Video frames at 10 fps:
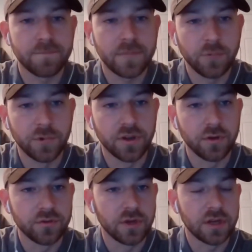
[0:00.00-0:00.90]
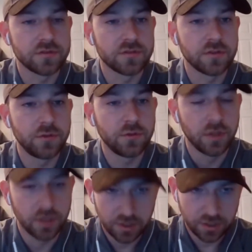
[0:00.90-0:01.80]
window as well. So if
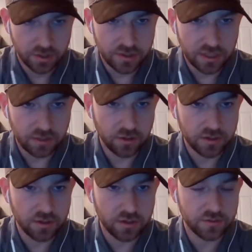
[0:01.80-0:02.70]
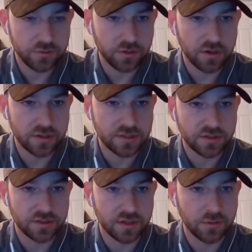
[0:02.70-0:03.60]
you now look to our
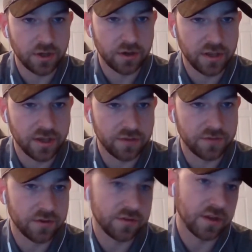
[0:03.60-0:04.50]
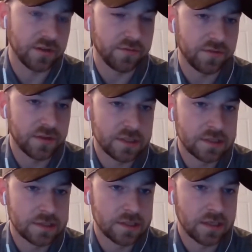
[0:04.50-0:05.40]
addition that we already have here, Dev.
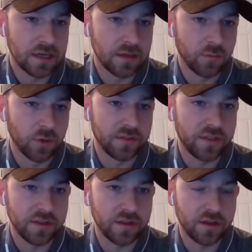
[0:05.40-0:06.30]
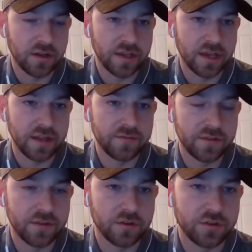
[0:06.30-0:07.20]
One thing, again,
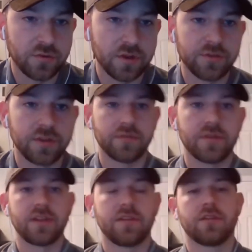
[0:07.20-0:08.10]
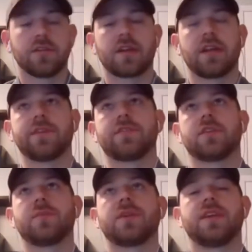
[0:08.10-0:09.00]
you know, just want to reiterate, you know, kind of I
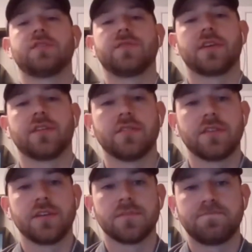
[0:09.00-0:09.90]
talked about the HVAC earlier,